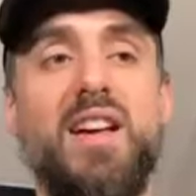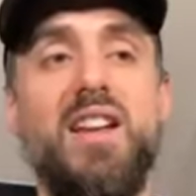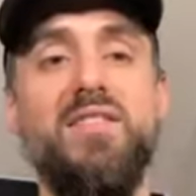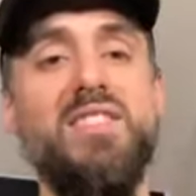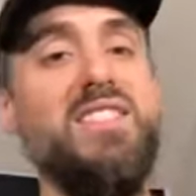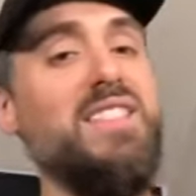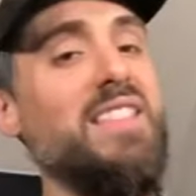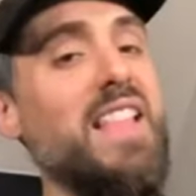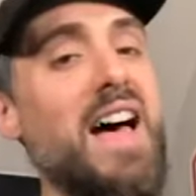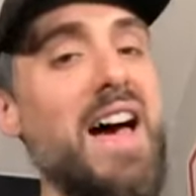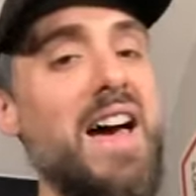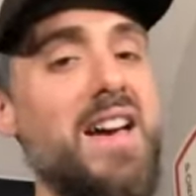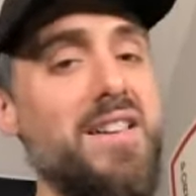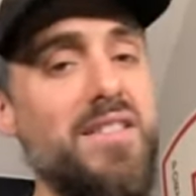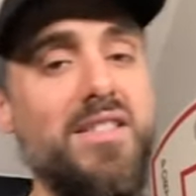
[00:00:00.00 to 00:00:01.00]
of
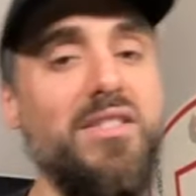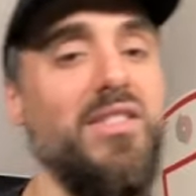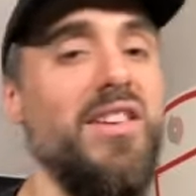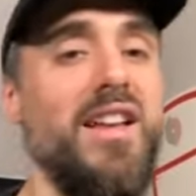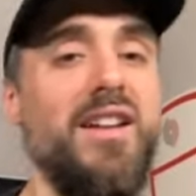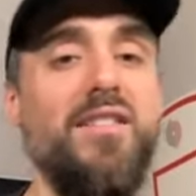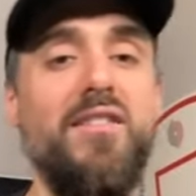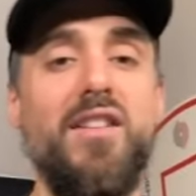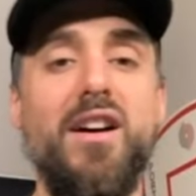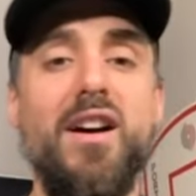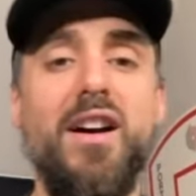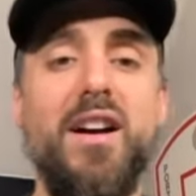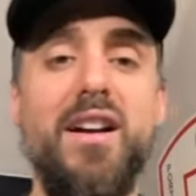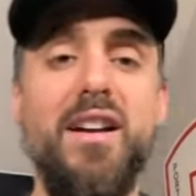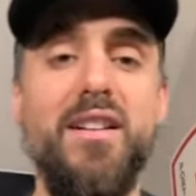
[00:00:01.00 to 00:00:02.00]
slide, kind
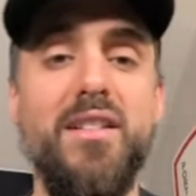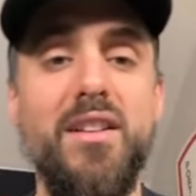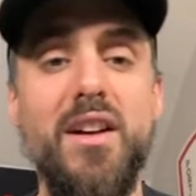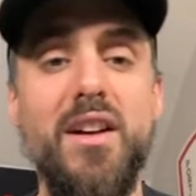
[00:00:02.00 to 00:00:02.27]
of